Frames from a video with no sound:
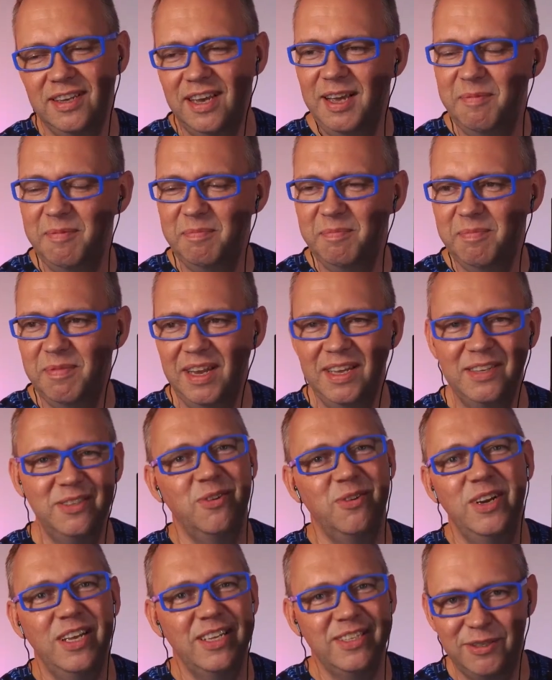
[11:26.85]
Let's
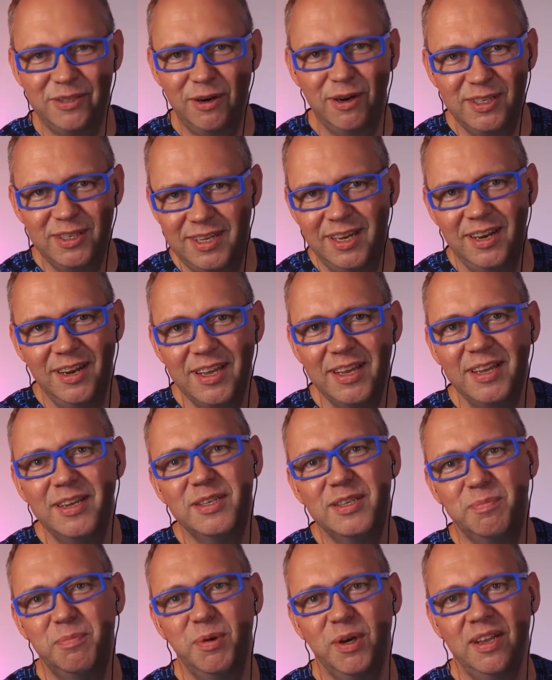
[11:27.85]
not necessarily say
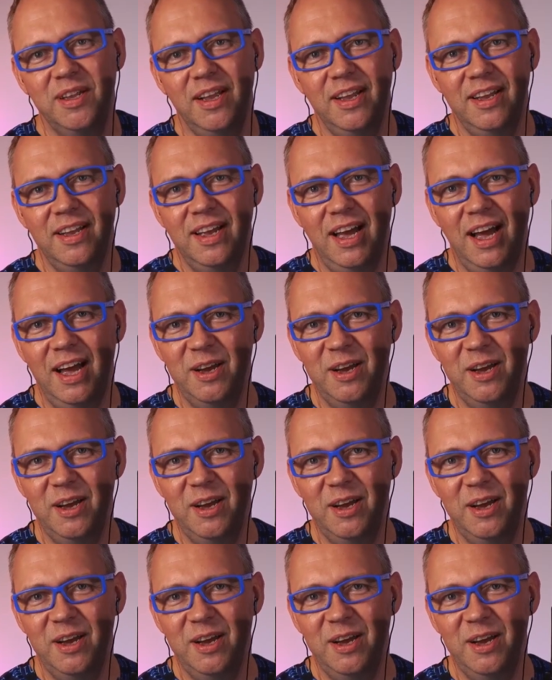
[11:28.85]
links, but